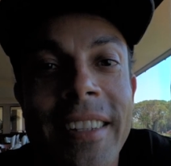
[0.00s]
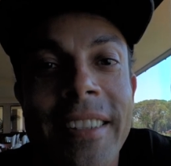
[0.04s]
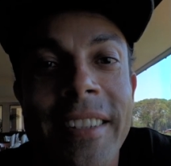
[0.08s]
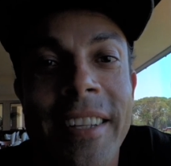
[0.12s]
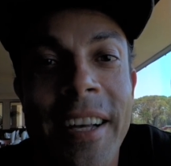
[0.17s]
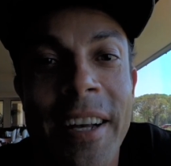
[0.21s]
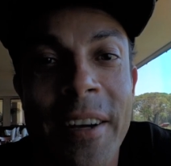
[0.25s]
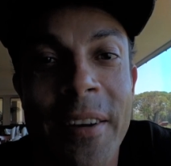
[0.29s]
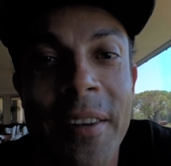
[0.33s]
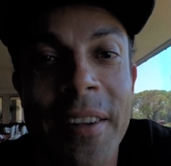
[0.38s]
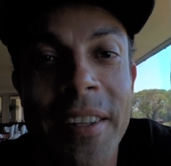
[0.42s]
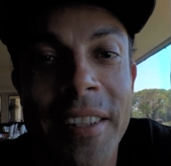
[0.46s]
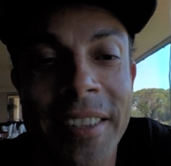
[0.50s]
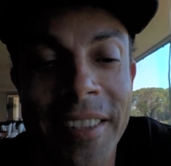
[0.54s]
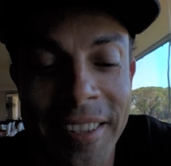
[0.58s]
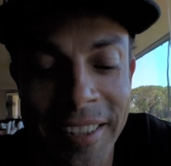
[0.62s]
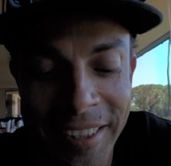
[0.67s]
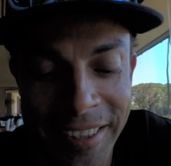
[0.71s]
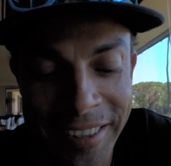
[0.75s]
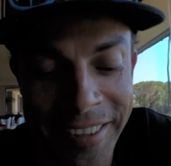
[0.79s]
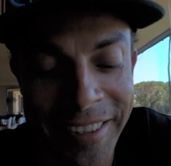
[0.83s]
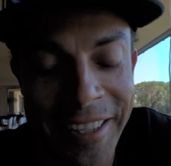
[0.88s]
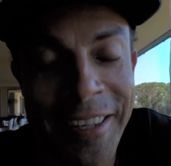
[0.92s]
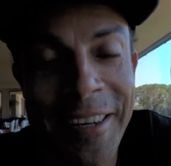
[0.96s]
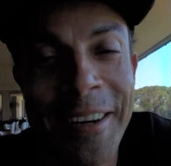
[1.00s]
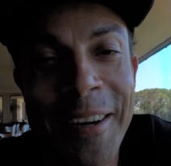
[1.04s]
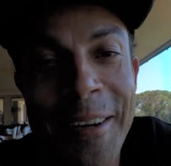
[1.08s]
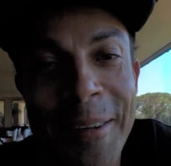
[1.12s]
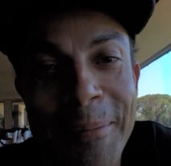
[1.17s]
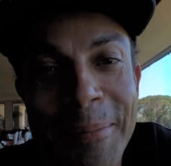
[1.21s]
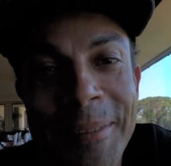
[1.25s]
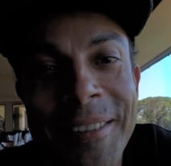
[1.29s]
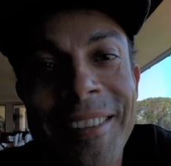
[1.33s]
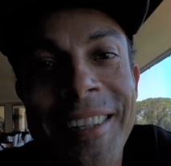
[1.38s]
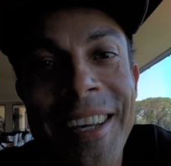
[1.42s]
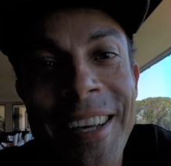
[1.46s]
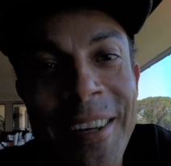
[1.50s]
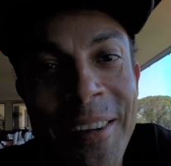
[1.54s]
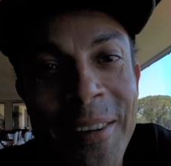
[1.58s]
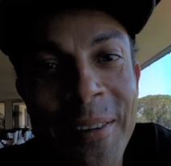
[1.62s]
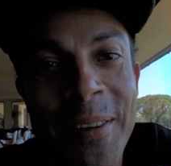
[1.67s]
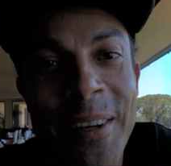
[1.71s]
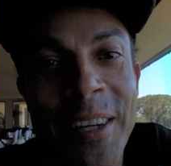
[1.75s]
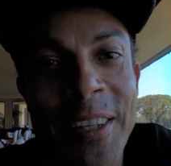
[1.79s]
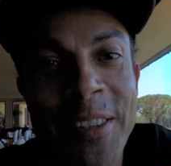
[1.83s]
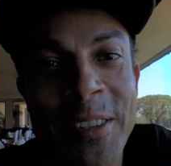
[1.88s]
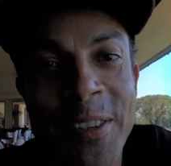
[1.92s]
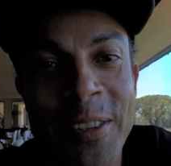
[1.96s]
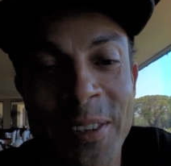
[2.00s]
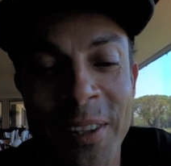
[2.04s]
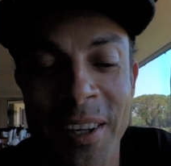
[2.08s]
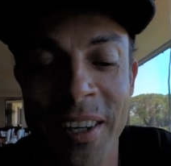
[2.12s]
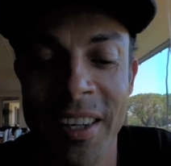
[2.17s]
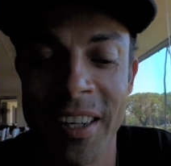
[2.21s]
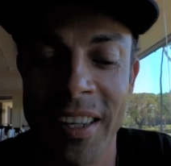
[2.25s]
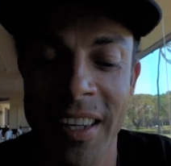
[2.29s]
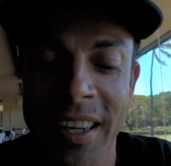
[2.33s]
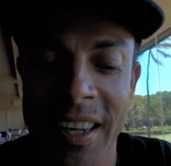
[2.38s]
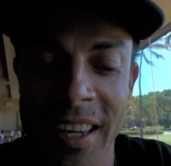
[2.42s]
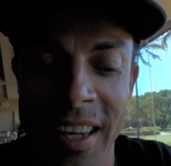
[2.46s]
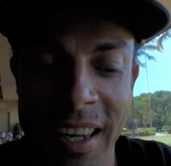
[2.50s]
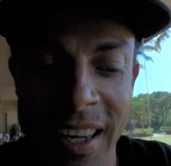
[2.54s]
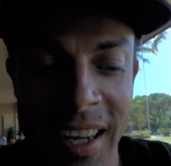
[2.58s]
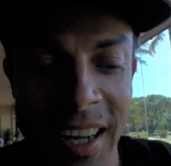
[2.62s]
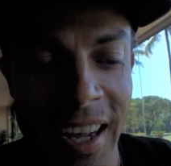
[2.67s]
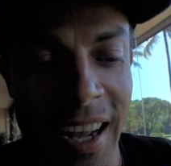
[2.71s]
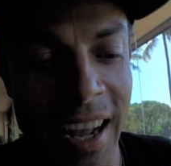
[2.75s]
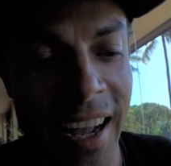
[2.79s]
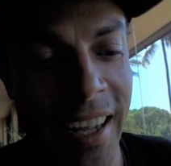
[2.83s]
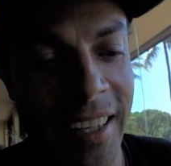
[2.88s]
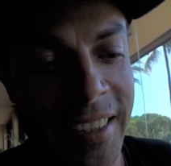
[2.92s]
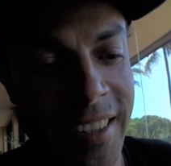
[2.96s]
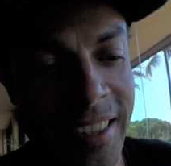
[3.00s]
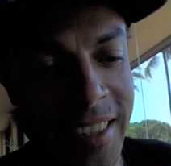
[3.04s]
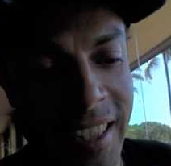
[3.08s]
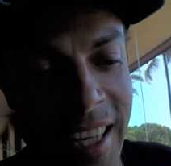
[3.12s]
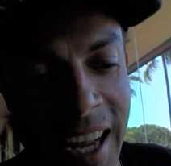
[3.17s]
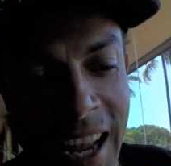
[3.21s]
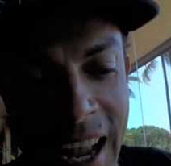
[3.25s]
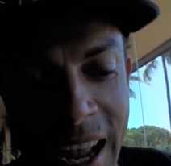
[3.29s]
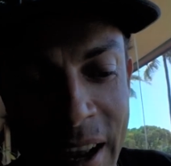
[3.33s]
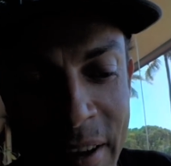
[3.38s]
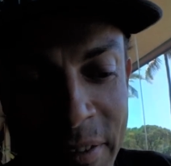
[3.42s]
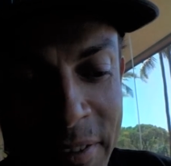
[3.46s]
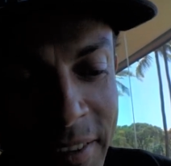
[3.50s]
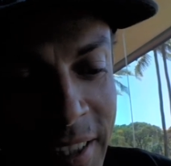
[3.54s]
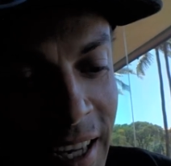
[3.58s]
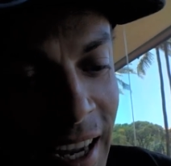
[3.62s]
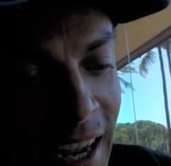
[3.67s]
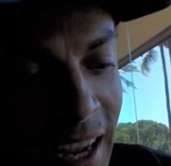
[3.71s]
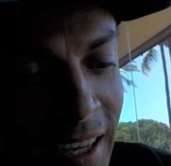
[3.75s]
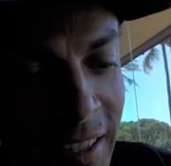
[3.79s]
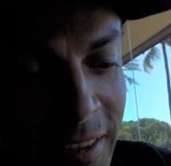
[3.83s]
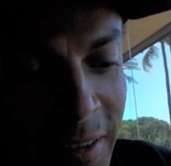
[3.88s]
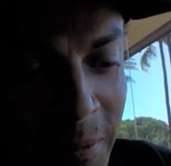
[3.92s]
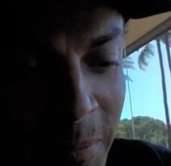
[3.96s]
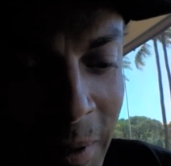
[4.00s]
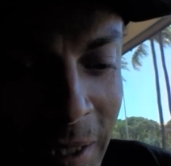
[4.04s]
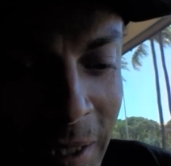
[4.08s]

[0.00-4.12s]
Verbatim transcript: as how this is an upscale restaurant, I just have to ask